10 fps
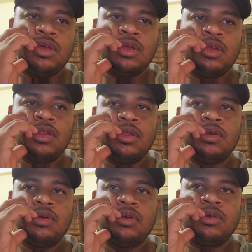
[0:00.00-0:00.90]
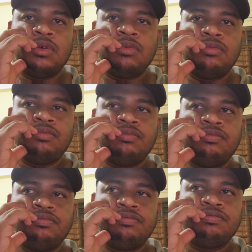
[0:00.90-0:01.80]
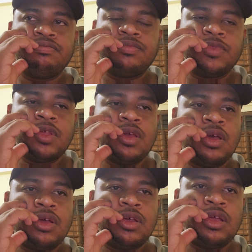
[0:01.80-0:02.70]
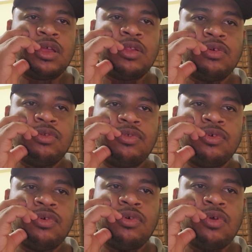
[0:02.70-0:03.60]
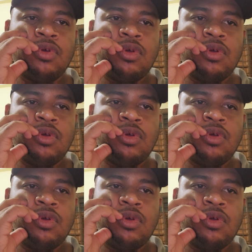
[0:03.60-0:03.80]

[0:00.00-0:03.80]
And yeah, and also